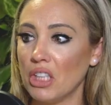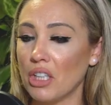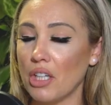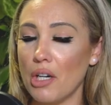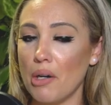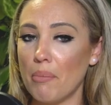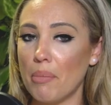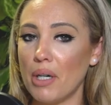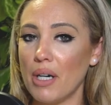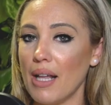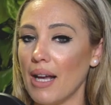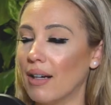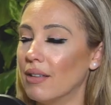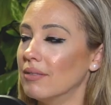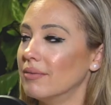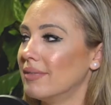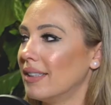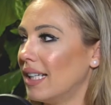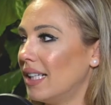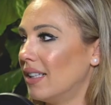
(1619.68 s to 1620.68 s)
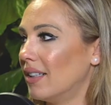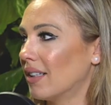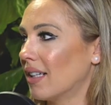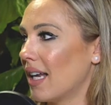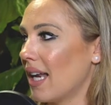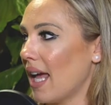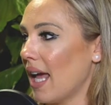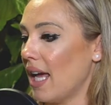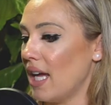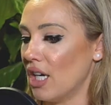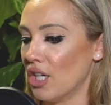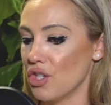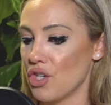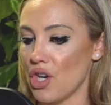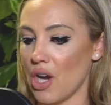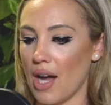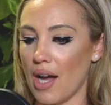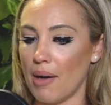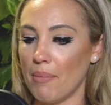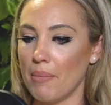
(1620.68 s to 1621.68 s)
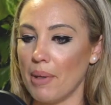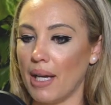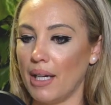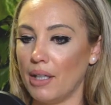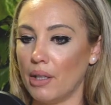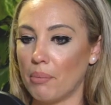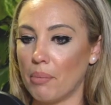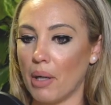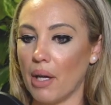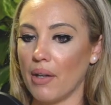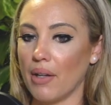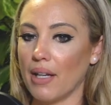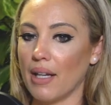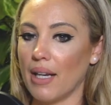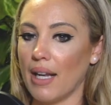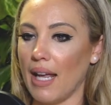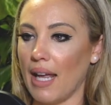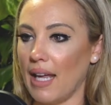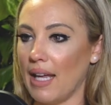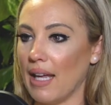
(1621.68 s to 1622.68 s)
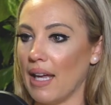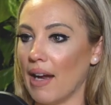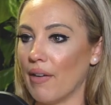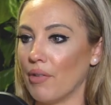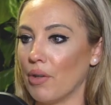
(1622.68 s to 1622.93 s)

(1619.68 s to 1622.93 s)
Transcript: you're going to burn out and you're going to hate your job and you're probably going to hate